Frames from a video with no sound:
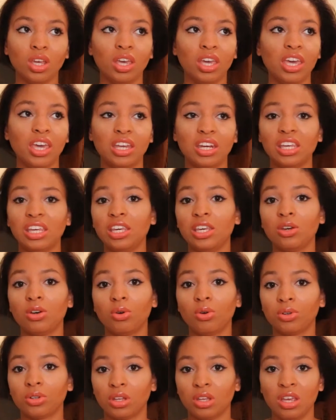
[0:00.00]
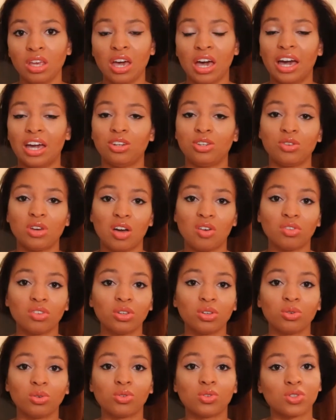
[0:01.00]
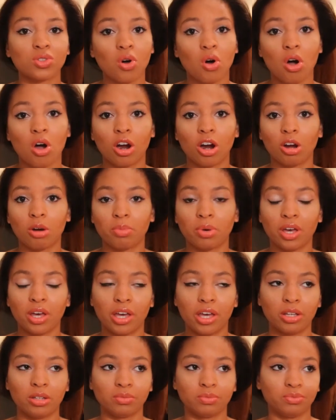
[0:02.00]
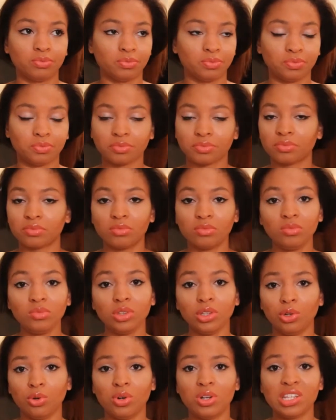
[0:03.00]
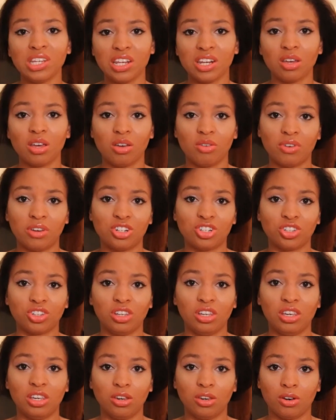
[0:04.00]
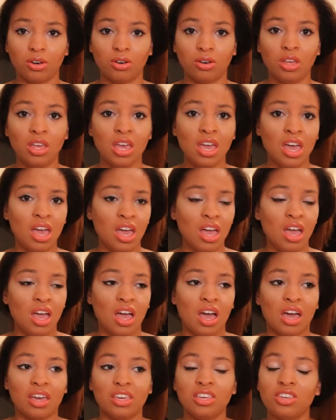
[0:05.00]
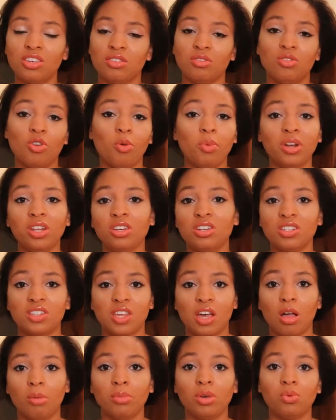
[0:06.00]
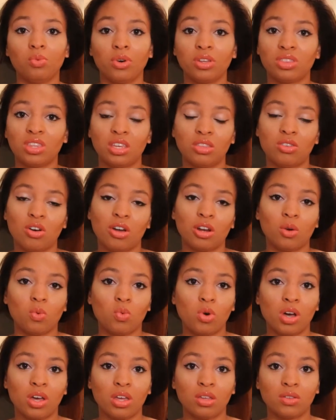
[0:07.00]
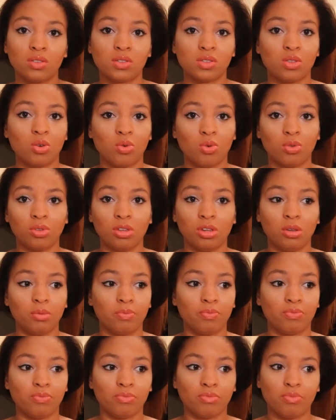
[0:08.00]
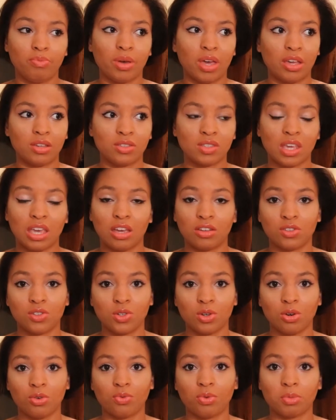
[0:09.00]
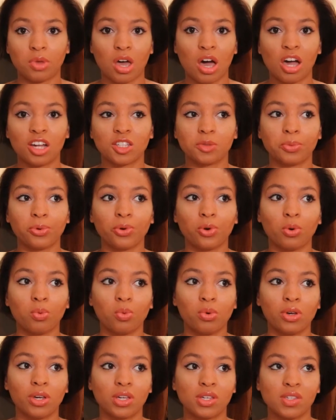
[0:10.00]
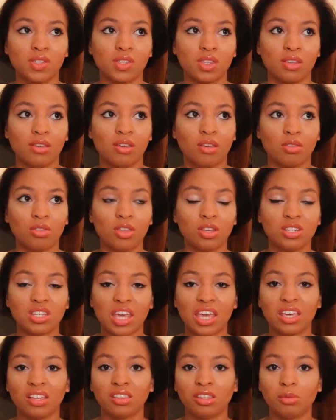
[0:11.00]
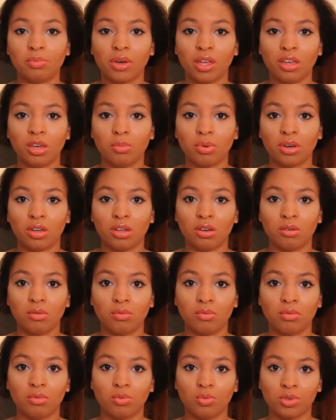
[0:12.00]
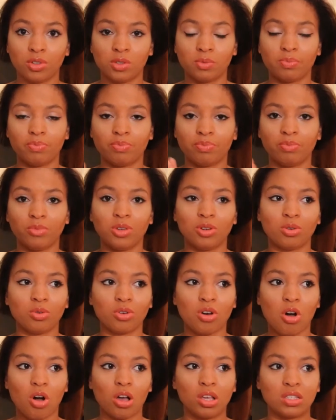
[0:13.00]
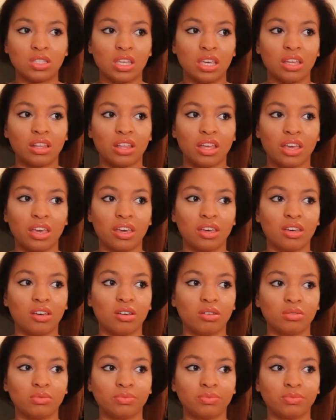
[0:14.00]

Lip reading: it healed. I do have a little scar, but you know, it did eventually heal. Nobody could tell me what they thought it was. The only best answer from the hospital was the dangly belly button was, you know, causing like